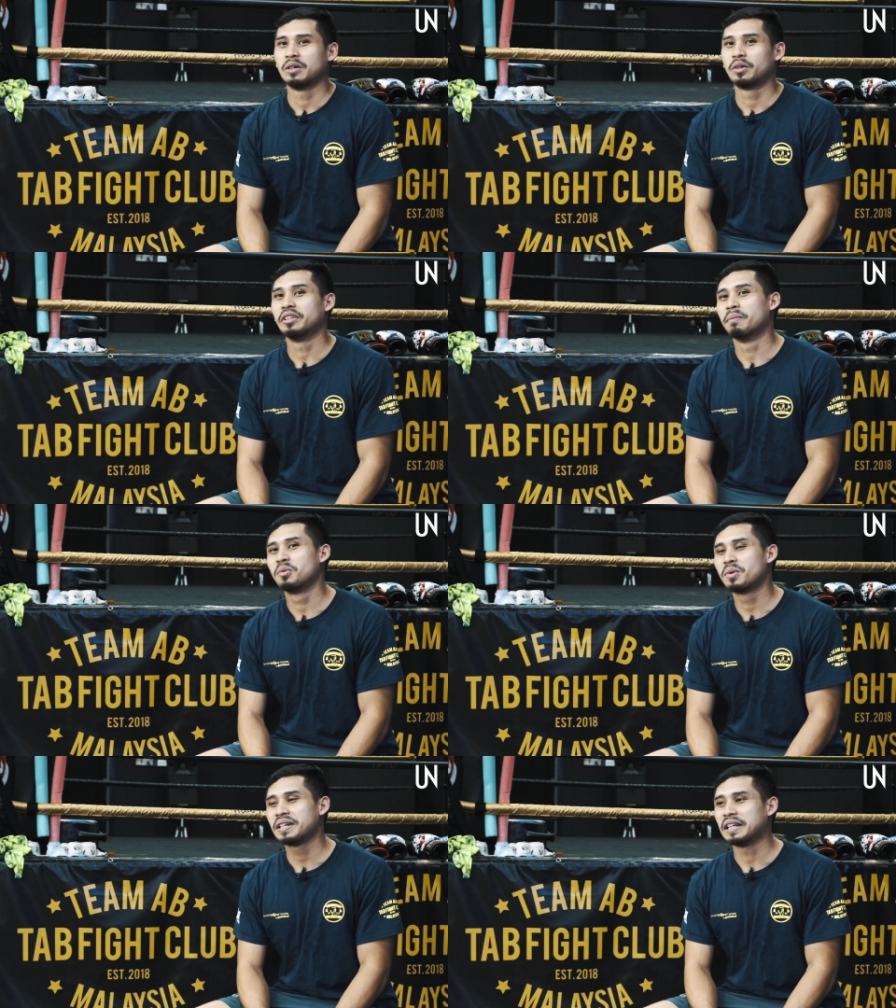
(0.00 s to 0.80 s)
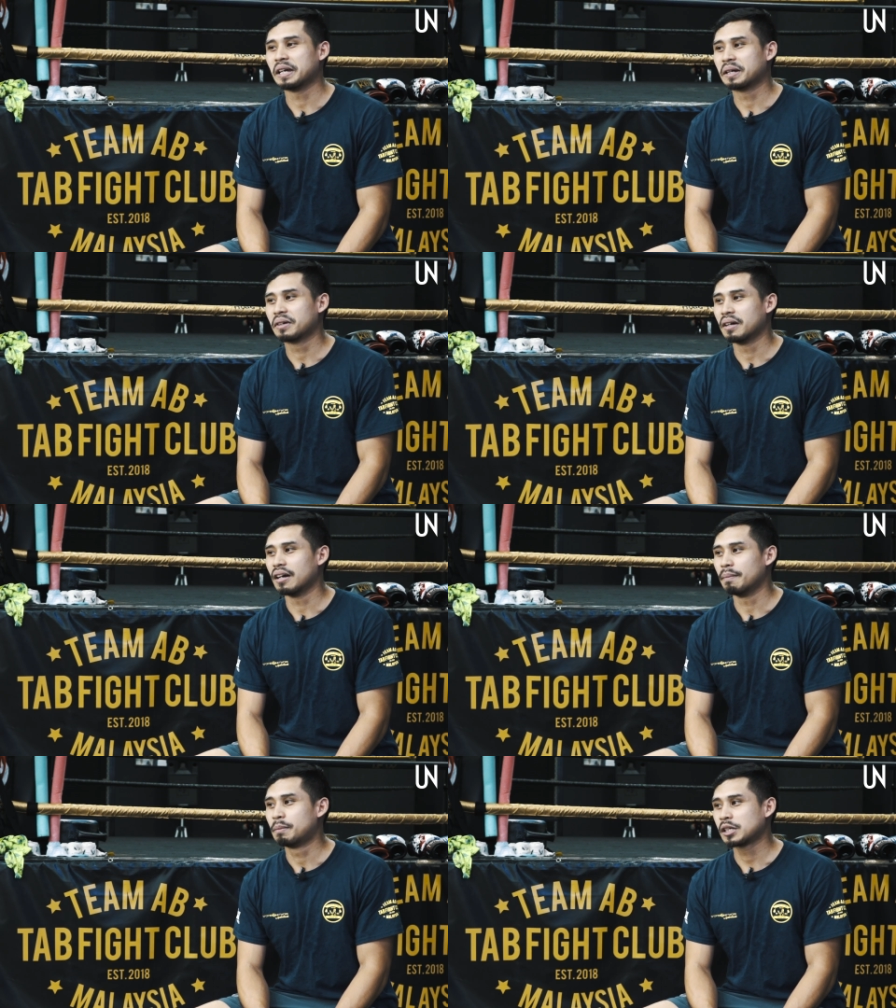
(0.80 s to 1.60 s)
Well, number one, like
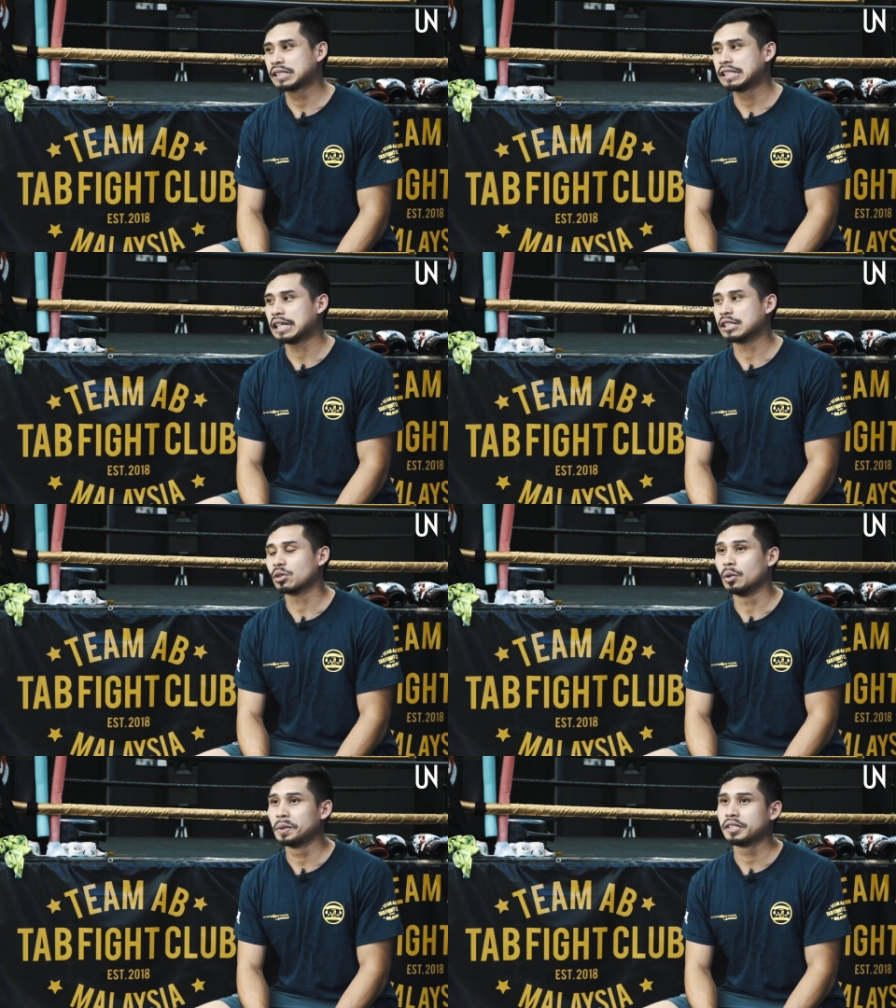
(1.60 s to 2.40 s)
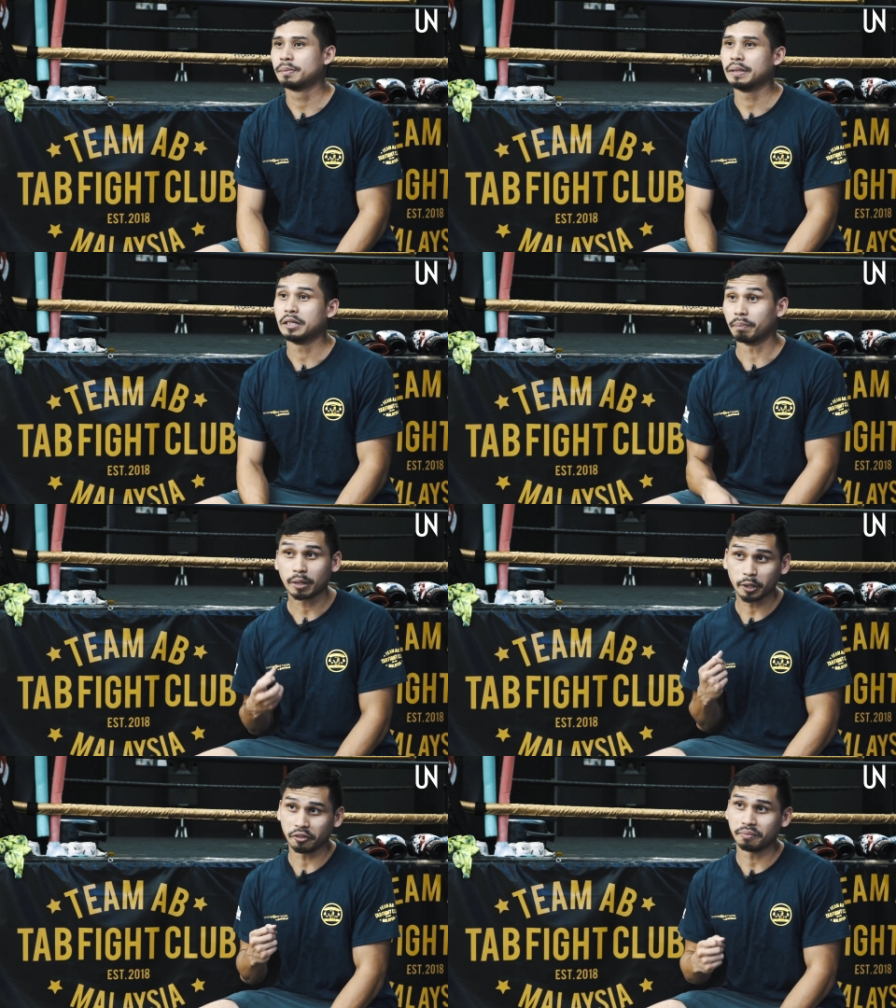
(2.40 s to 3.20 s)
boxing has always been a
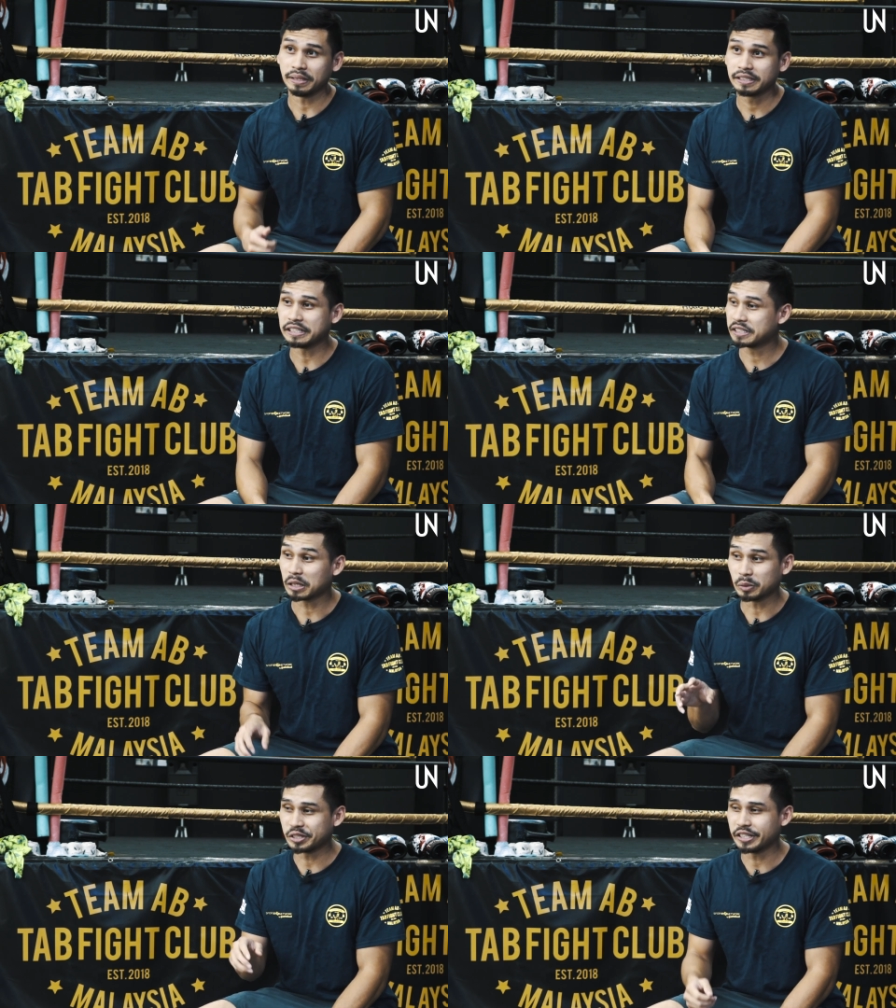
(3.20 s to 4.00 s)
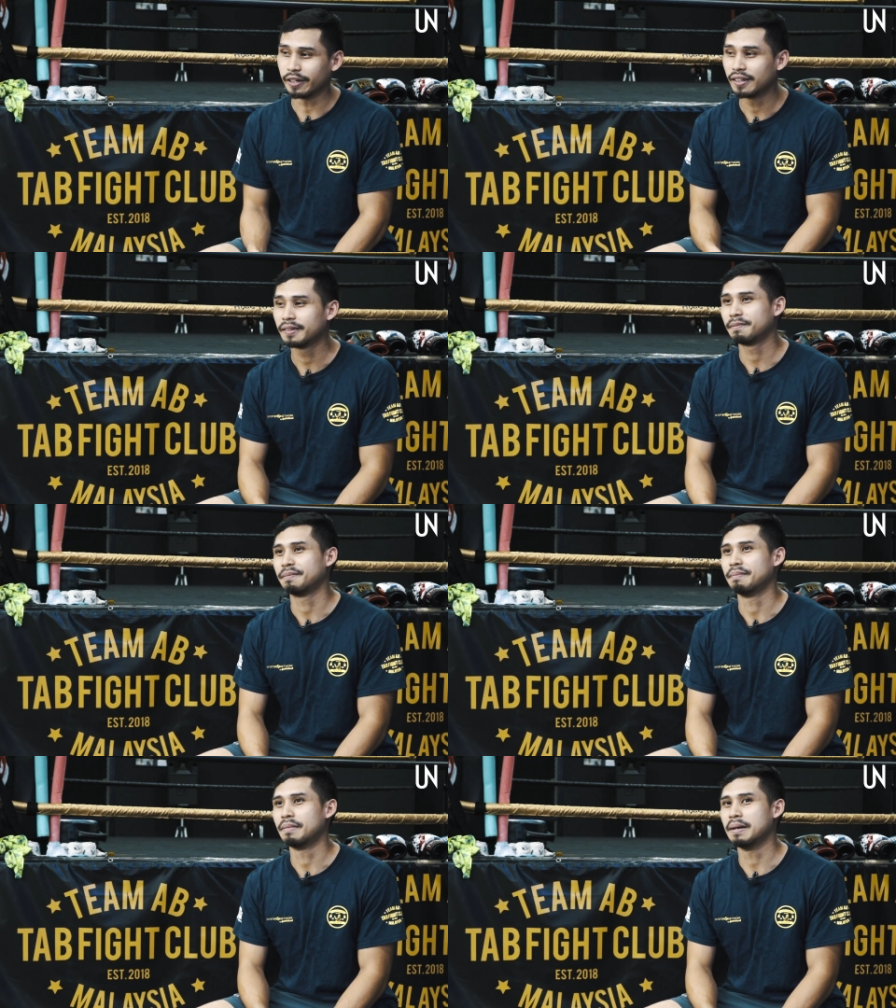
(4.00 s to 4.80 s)
part of me since I was young.
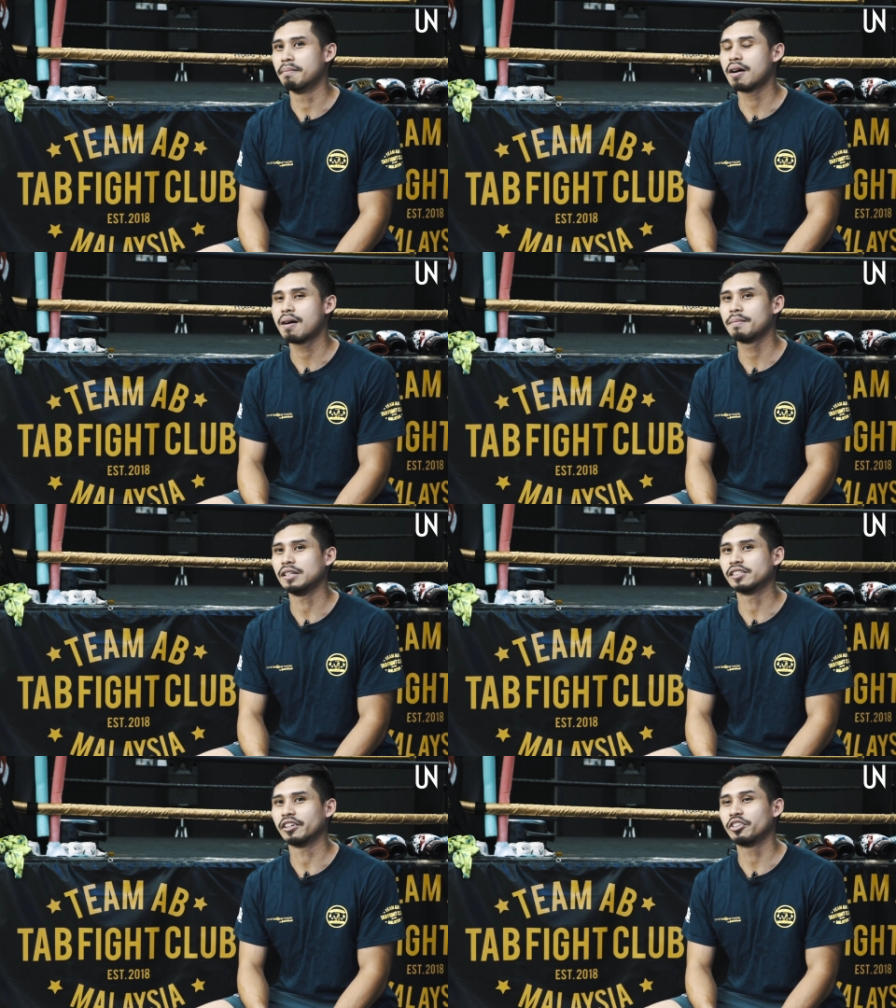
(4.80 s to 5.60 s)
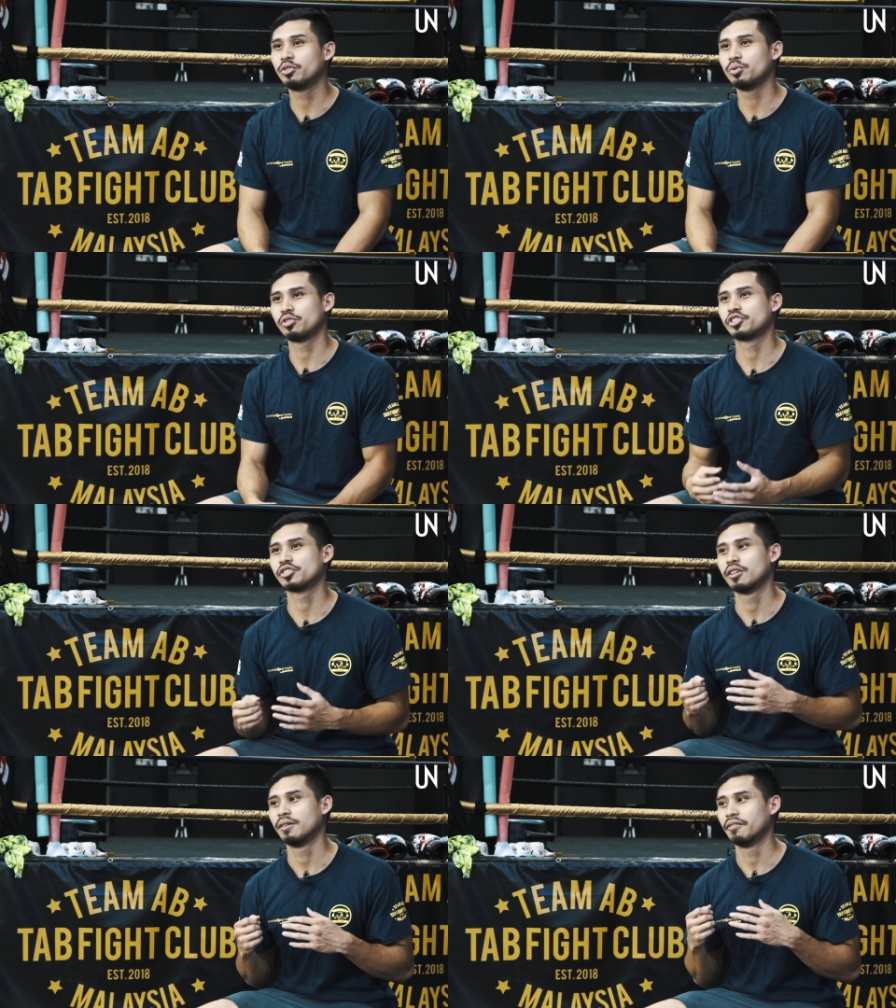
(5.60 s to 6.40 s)
My mom is a huge
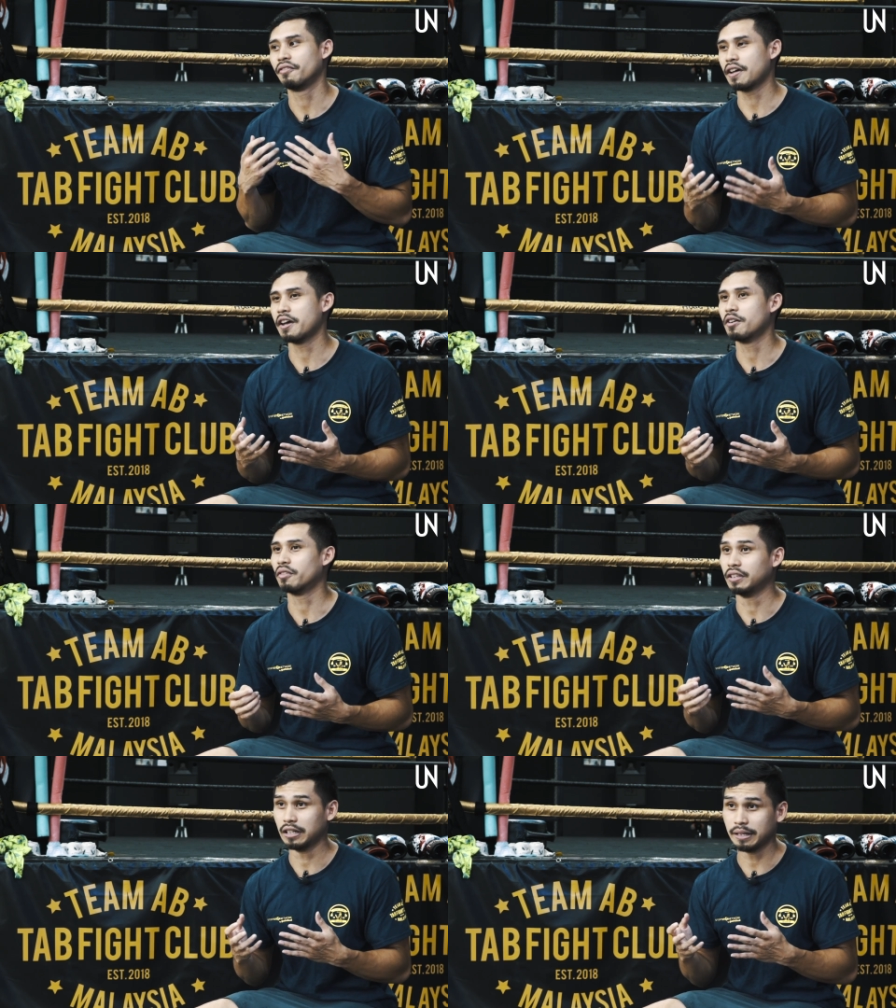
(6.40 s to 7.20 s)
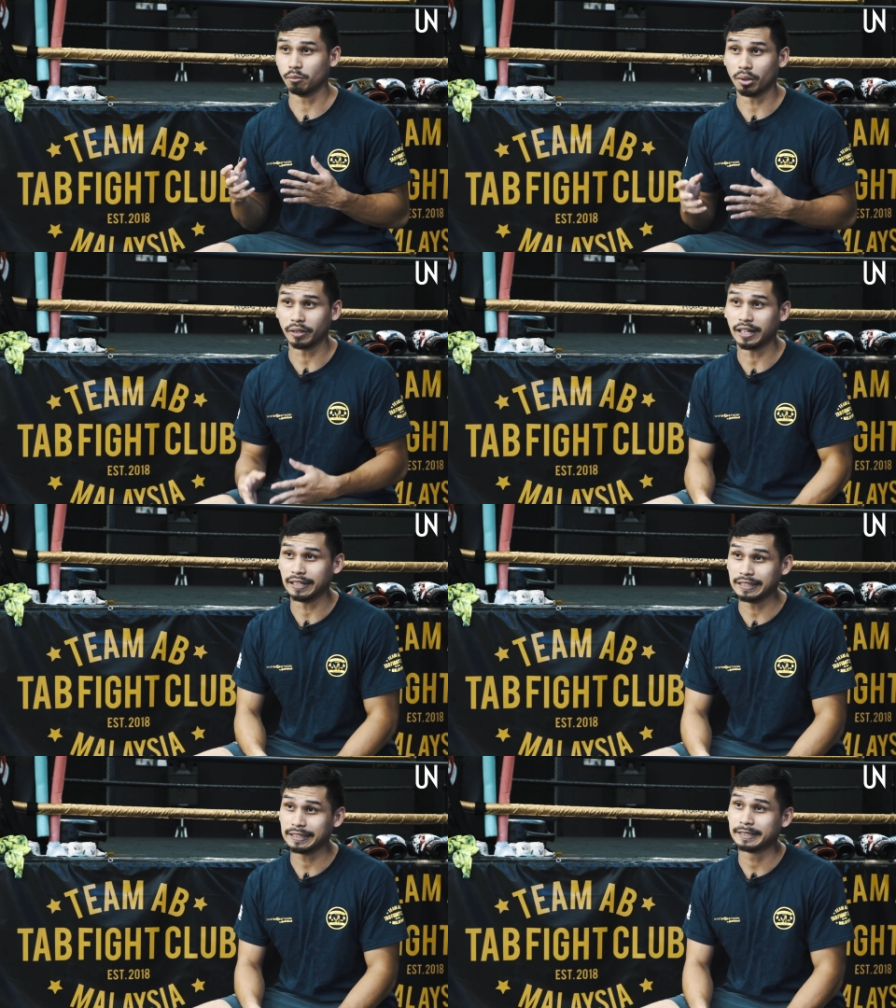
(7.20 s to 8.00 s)
fan of the late Muhammad
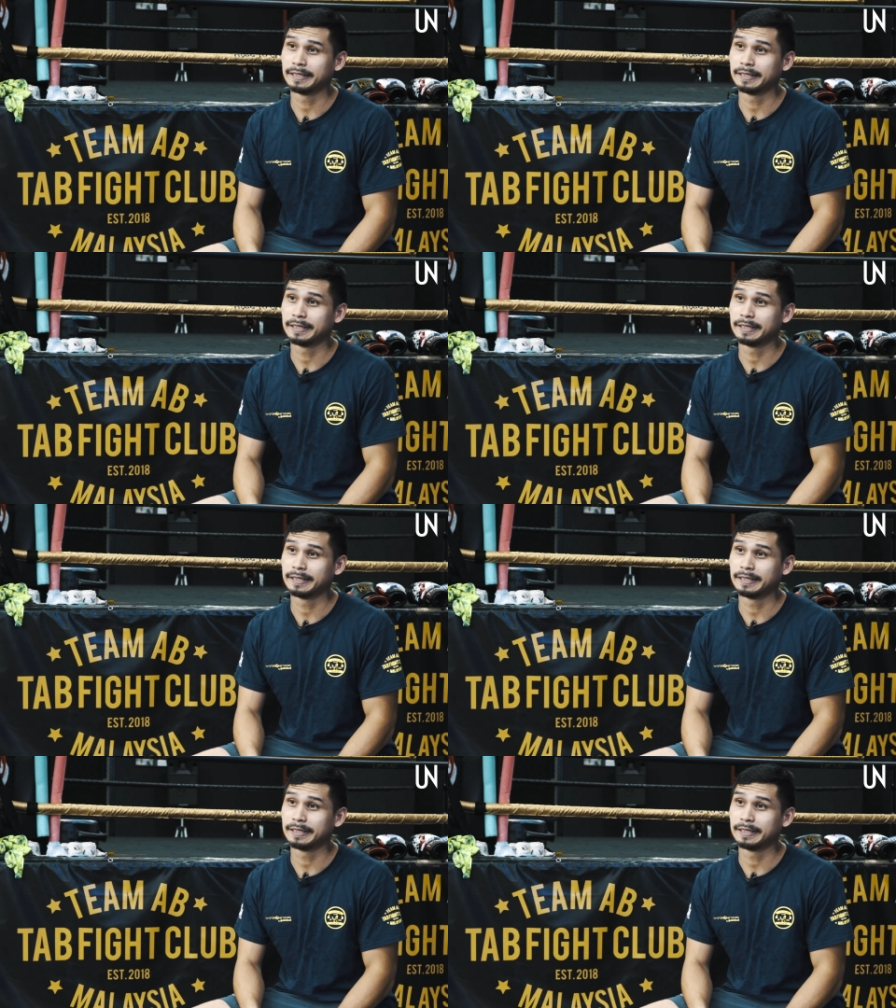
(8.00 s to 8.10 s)
Ali.